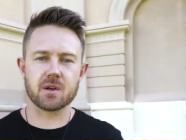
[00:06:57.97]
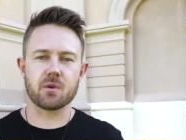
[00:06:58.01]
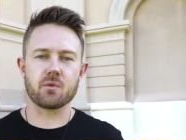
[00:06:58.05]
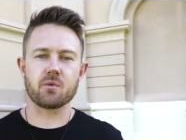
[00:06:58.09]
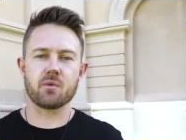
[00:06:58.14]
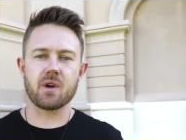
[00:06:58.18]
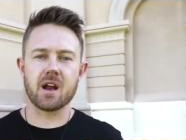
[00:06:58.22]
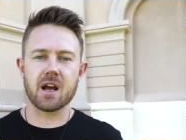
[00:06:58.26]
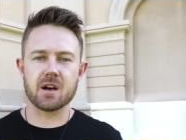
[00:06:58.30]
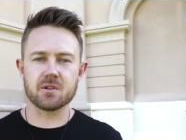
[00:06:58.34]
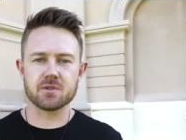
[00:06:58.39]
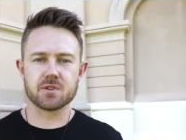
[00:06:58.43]

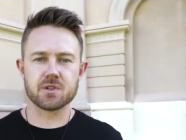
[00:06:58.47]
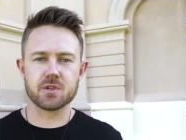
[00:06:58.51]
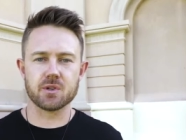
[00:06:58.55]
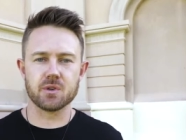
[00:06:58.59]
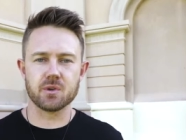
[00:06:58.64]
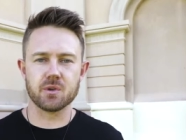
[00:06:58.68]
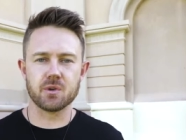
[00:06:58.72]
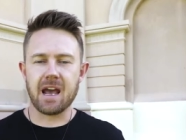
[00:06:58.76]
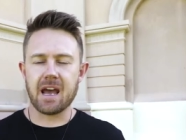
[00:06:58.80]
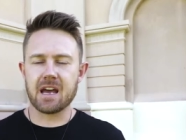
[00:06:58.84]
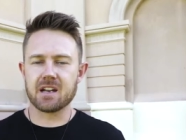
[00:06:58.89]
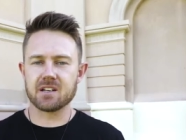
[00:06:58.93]
around
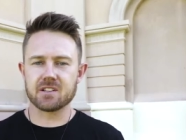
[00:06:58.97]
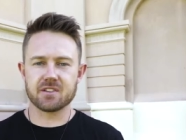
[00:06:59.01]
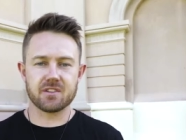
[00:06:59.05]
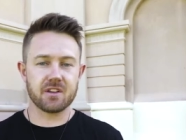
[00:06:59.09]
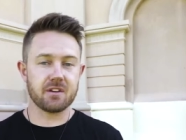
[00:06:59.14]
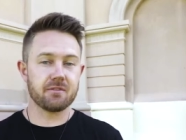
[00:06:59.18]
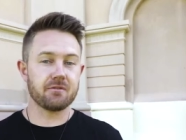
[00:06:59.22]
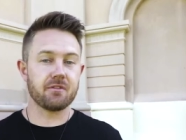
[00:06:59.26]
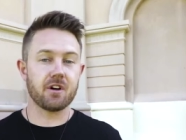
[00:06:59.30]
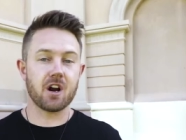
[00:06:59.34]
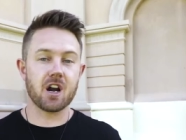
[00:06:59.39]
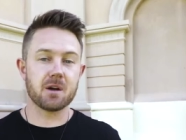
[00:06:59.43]
you and
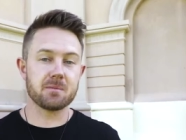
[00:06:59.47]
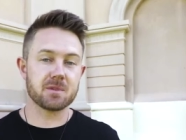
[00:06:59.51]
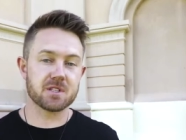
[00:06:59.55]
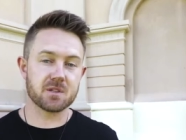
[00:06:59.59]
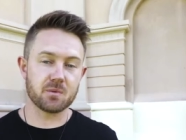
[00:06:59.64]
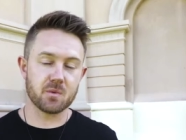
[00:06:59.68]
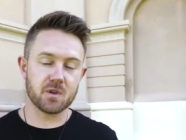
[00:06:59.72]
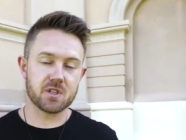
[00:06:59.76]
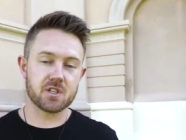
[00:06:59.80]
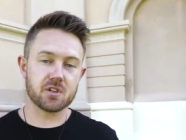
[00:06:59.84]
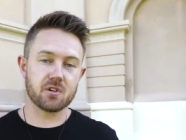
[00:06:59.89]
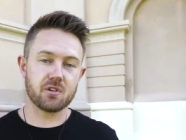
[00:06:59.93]
the environments
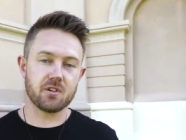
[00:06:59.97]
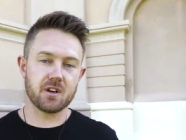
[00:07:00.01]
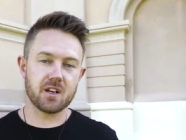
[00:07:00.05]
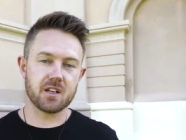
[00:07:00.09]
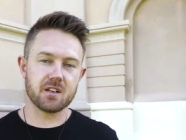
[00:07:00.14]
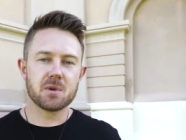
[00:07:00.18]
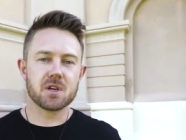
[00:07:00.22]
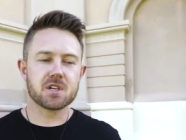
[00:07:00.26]
in which you're in.